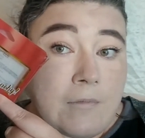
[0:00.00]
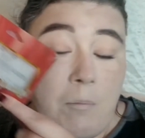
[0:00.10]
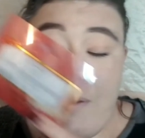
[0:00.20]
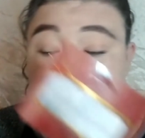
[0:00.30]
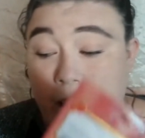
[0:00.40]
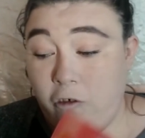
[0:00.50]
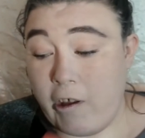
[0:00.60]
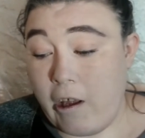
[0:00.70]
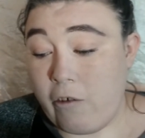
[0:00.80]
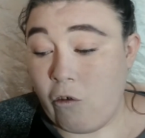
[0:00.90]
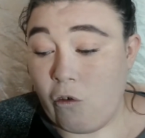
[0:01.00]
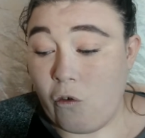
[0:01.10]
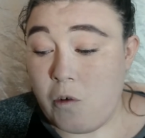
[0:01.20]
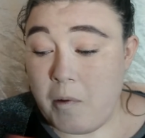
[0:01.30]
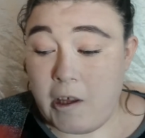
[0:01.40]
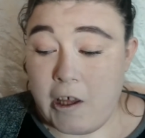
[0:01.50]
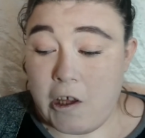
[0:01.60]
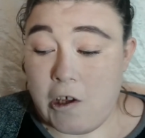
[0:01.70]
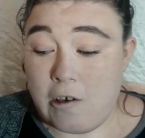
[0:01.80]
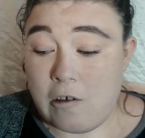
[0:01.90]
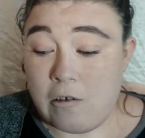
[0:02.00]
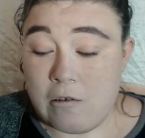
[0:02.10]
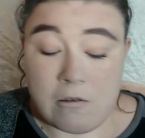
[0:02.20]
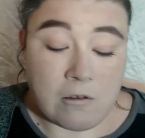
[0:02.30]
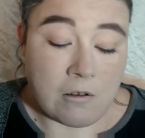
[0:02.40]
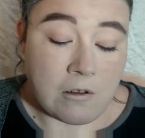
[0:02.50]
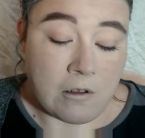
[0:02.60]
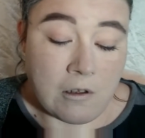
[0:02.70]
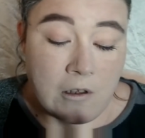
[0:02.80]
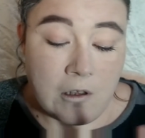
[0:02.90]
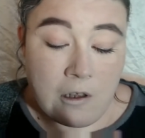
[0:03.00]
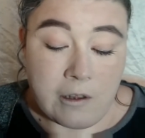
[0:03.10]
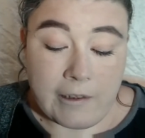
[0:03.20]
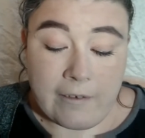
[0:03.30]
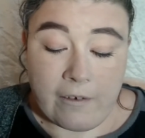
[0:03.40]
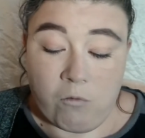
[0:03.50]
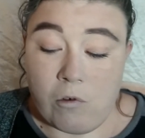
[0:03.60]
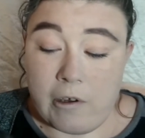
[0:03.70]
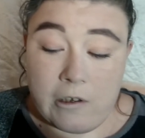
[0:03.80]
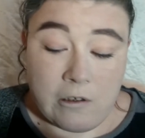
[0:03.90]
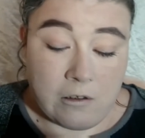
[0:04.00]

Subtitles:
the packaging. It's super cute. This is what